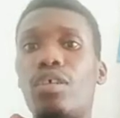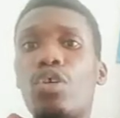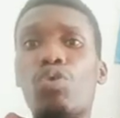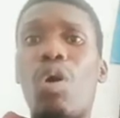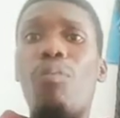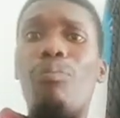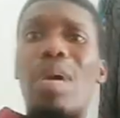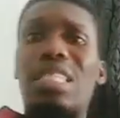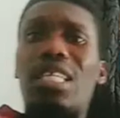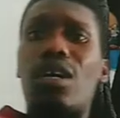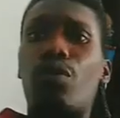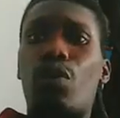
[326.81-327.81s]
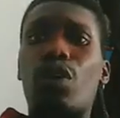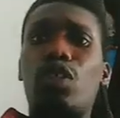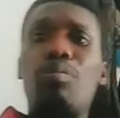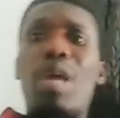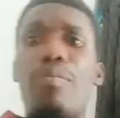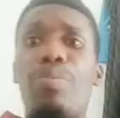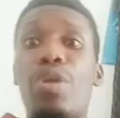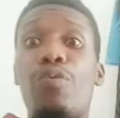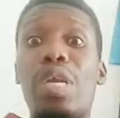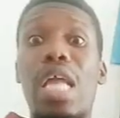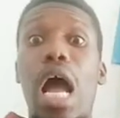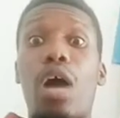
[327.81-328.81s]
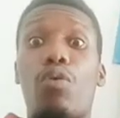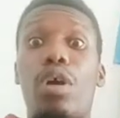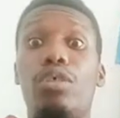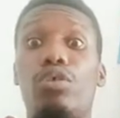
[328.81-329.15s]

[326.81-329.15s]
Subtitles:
no matter what may be, we are going